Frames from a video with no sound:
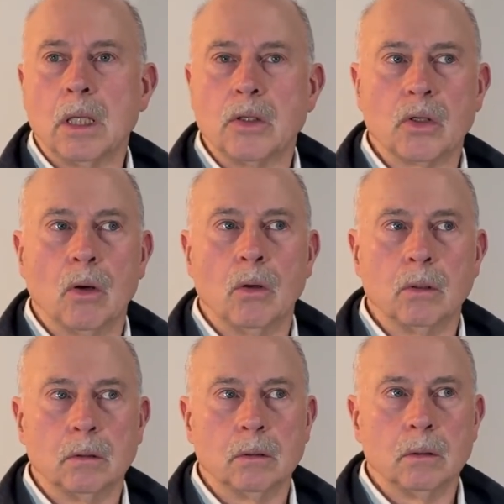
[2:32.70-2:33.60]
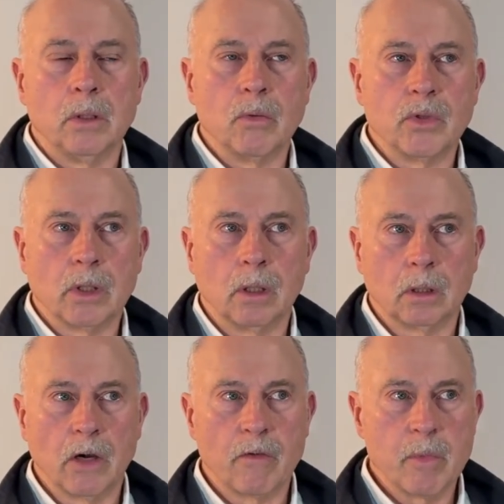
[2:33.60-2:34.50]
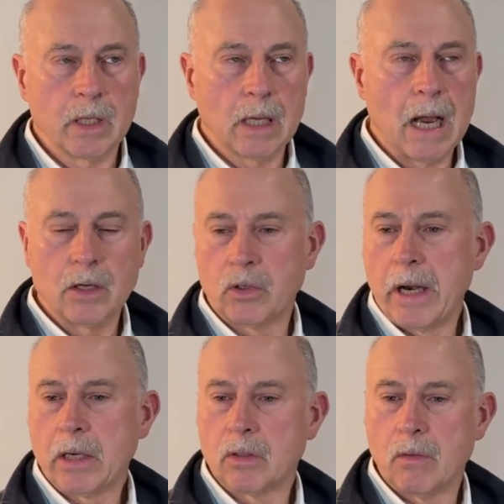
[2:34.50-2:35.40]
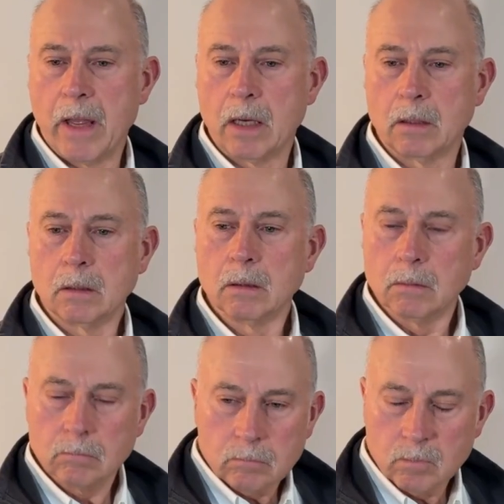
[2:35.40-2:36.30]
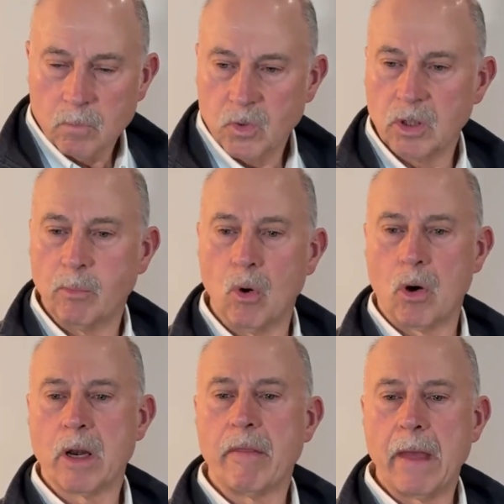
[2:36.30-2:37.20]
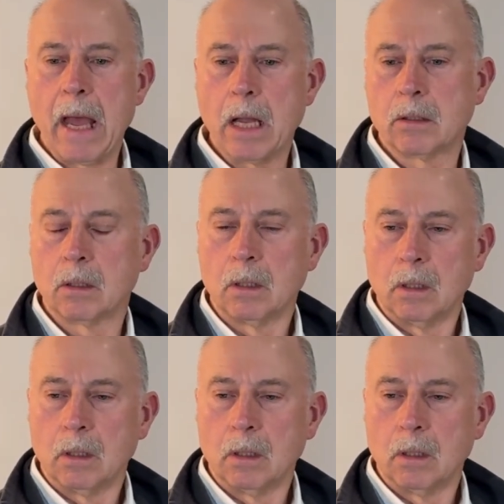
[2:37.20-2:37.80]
so there was a government contractor that supported that.